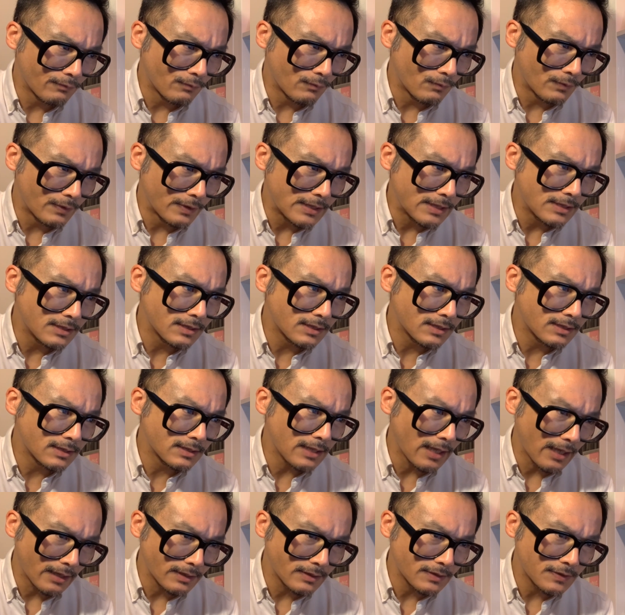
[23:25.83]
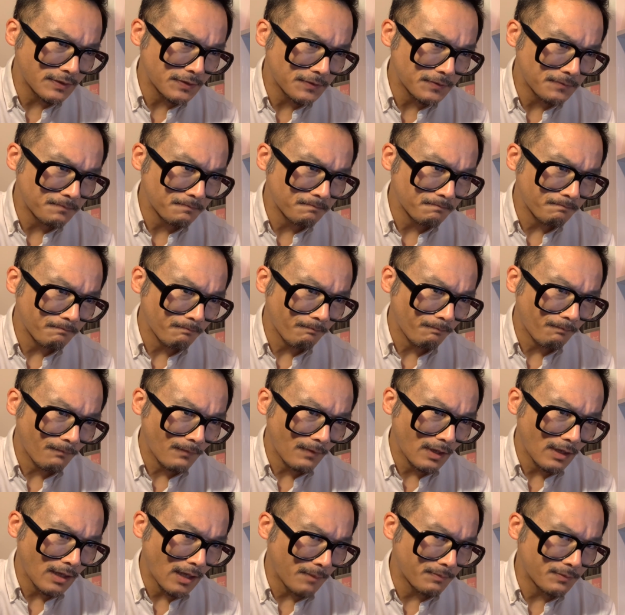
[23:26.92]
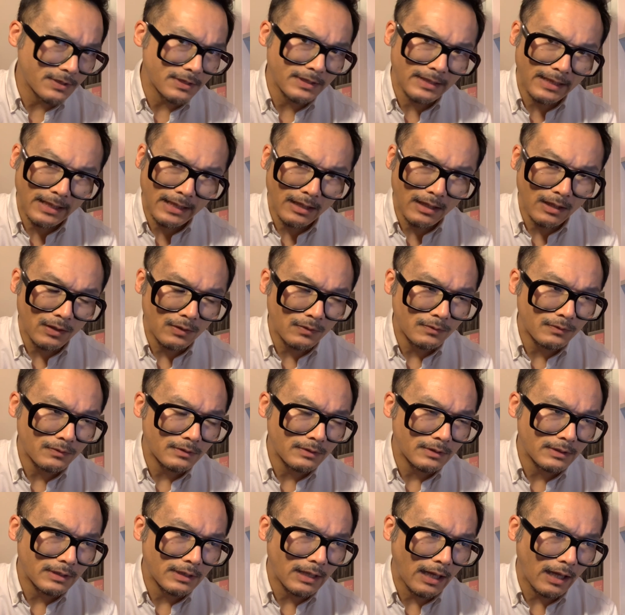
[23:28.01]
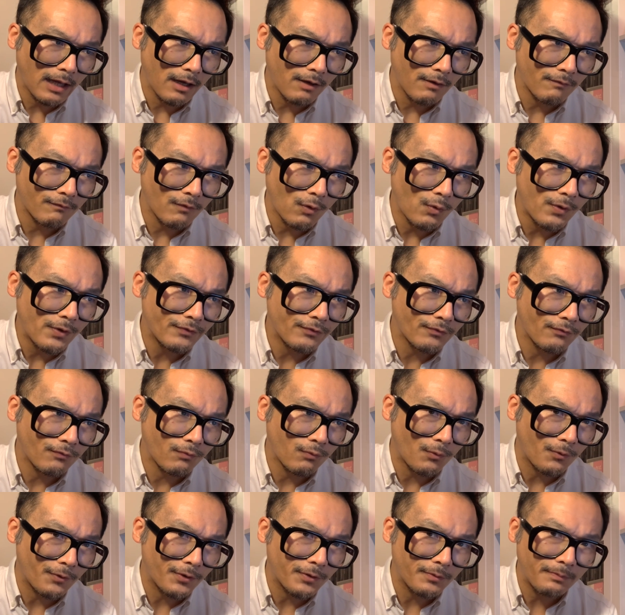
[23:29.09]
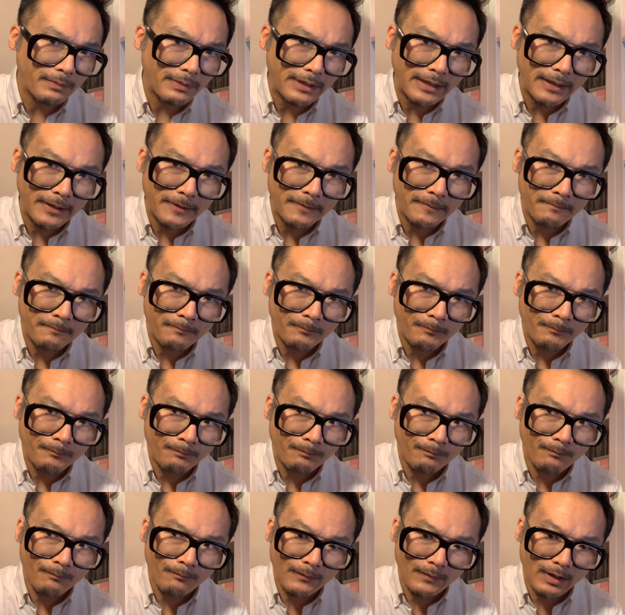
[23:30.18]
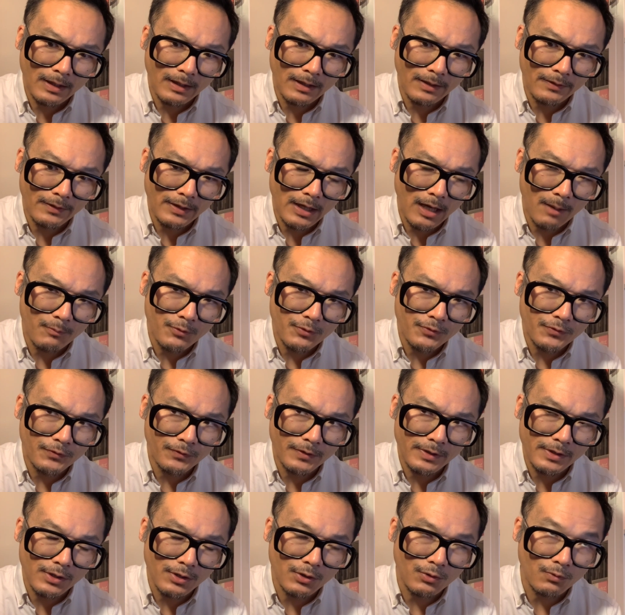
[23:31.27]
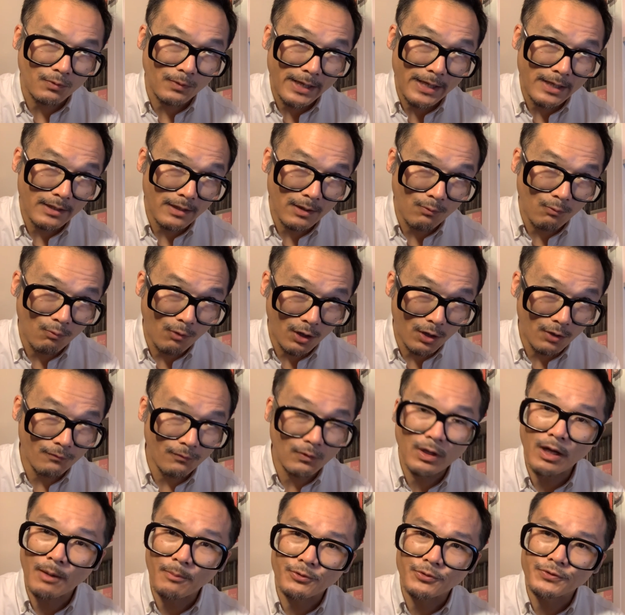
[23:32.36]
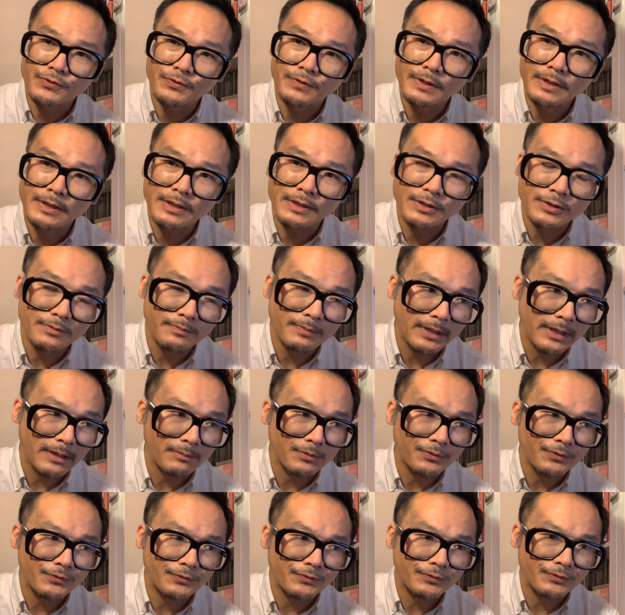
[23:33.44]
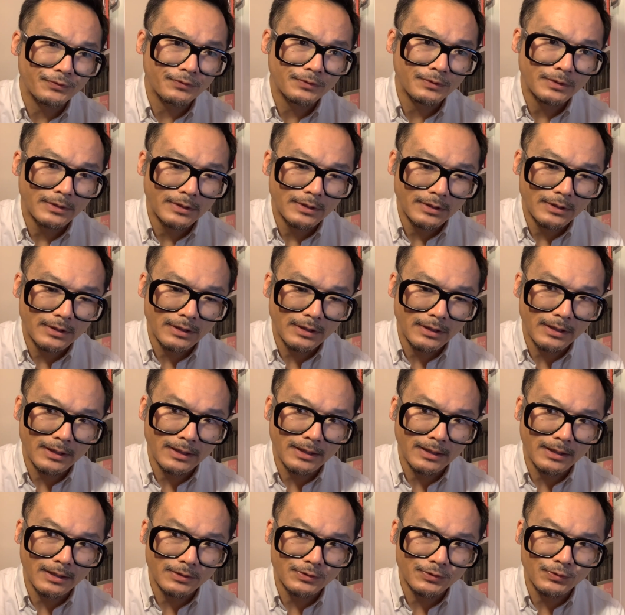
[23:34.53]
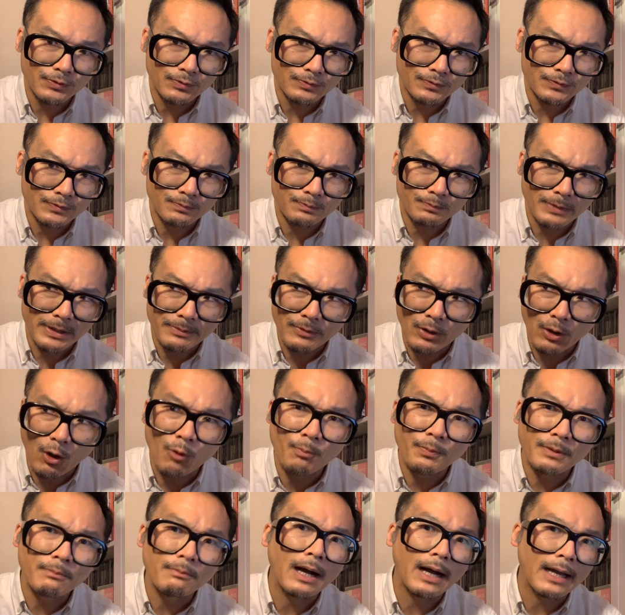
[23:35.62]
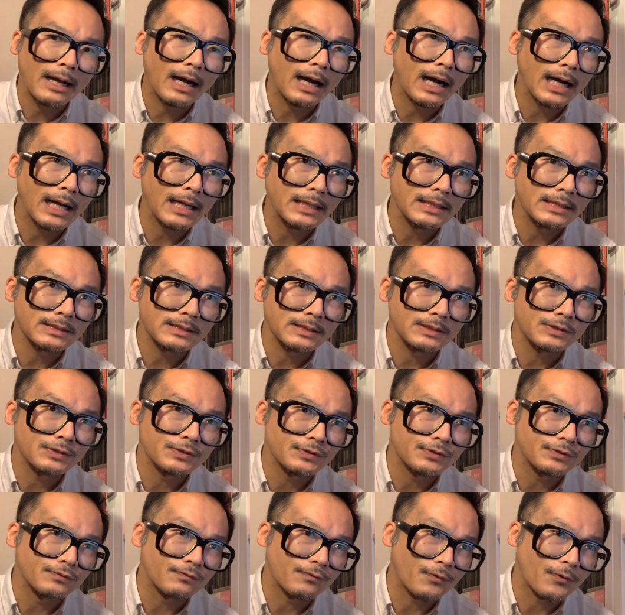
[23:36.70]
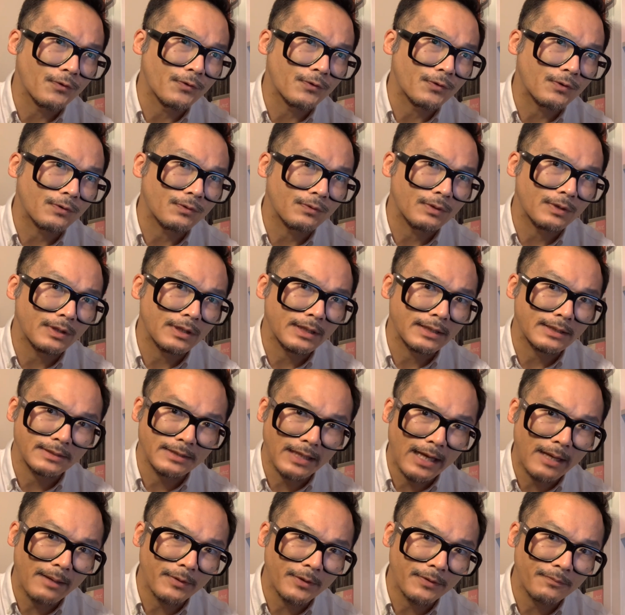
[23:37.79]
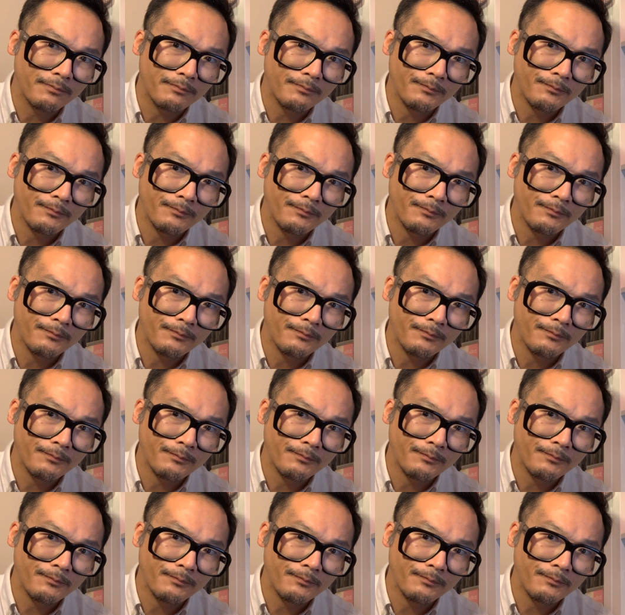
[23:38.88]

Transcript: these sets, up to now, have always afforded me the opportunity, the great and wonderful opportunity to be able to maybe open my eyes and to further examine